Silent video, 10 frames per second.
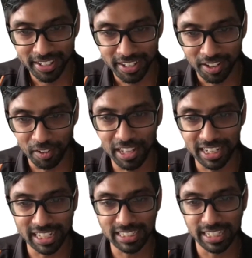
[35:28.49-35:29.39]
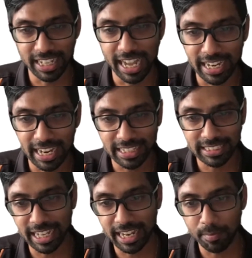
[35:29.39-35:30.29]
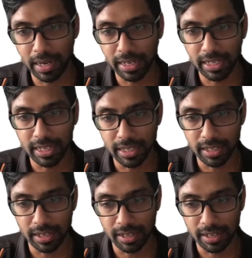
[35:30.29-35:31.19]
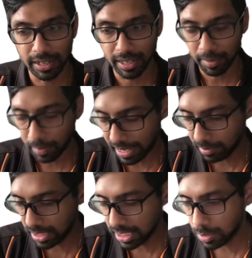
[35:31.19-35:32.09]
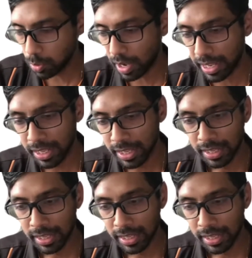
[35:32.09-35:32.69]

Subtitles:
Okay, that's the guidelines set by the by MCCY.